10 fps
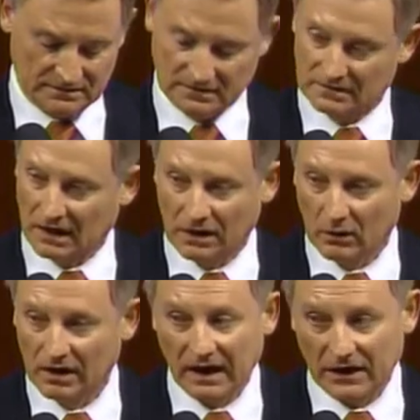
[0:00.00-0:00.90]
not
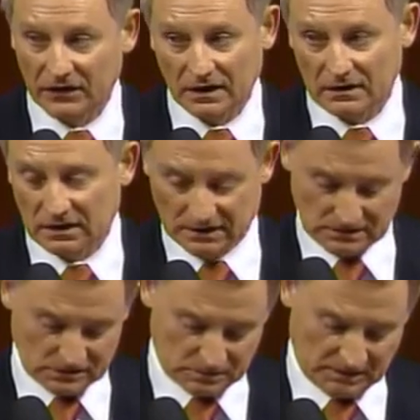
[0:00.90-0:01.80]
only how they intend
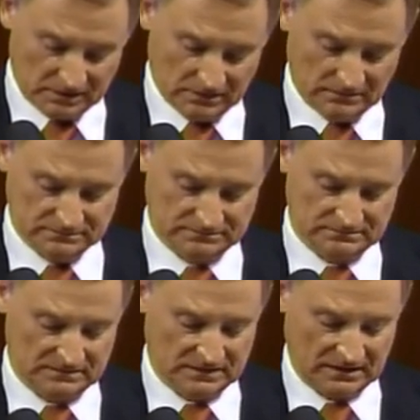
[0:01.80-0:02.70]
to spend it
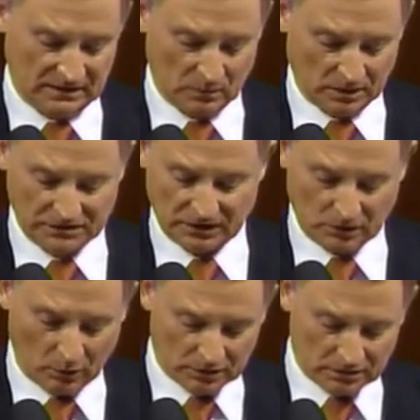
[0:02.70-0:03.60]
and what they're
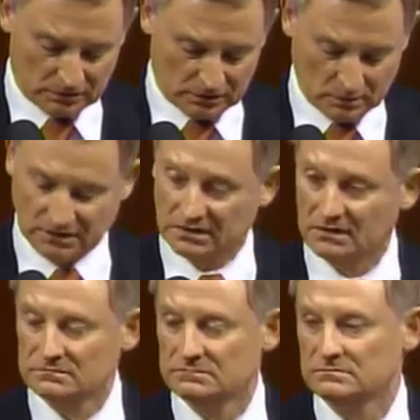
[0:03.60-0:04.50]
going to do with it,
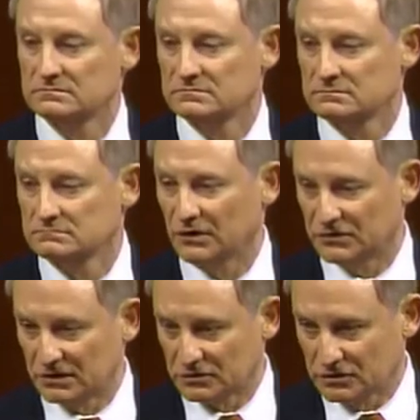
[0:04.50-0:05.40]
but
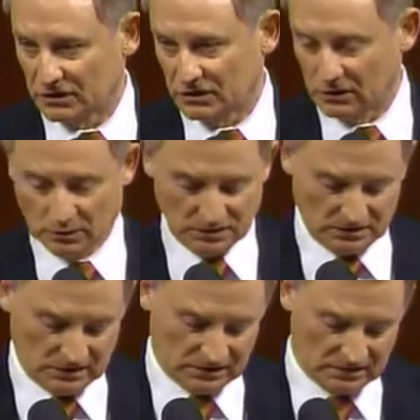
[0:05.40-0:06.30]
they're to go into
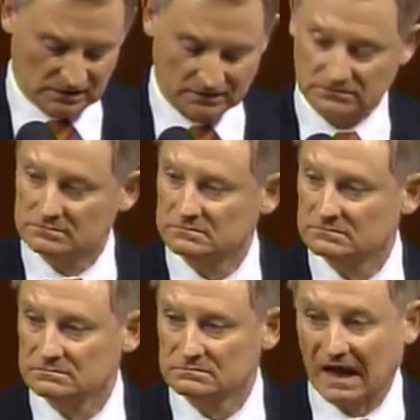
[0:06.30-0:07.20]
detail.
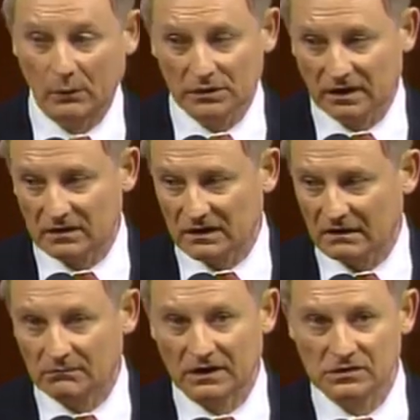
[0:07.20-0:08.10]
I would think
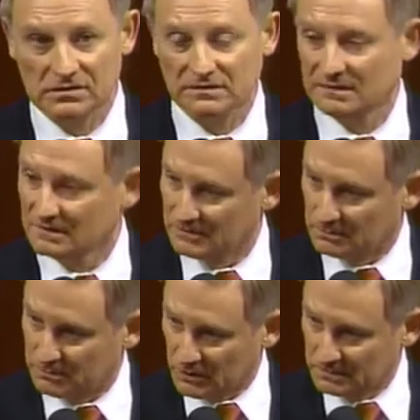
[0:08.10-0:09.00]
that means the
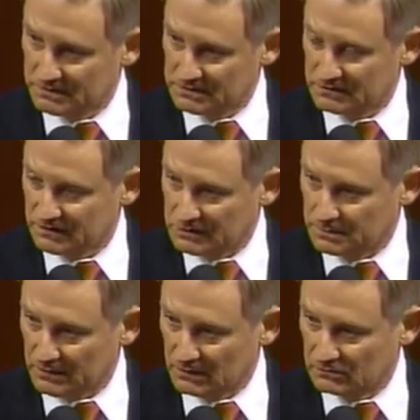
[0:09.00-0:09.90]
purpose of each
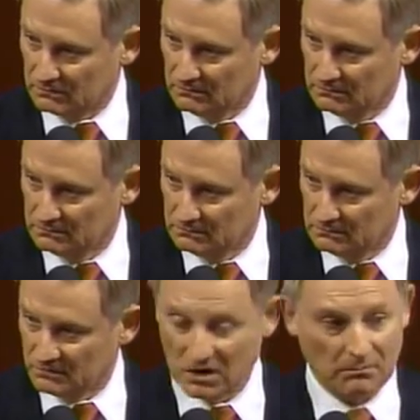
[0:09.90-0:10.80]
program,
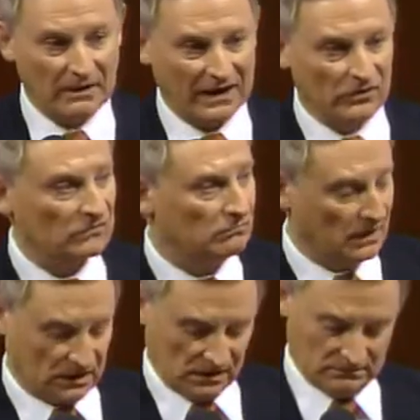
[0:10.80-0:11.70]
the amount of
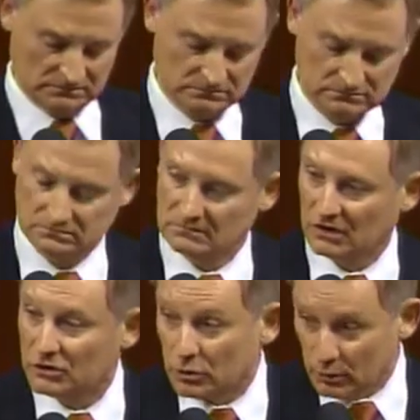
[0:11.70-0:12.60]
money,
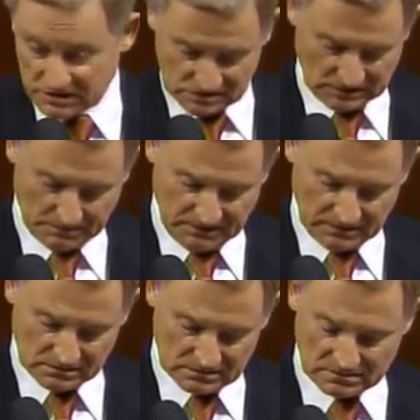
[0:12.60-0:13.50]
the
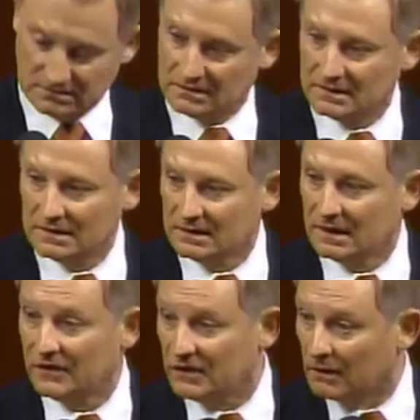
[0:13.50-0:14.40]
recipients,
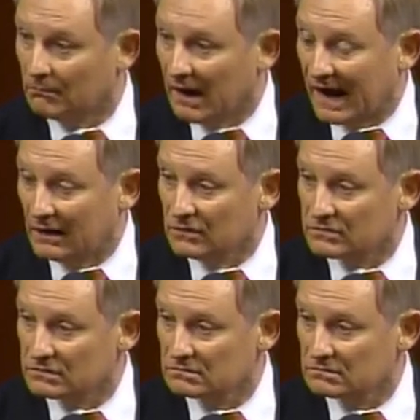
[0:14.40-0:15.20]
the amounts,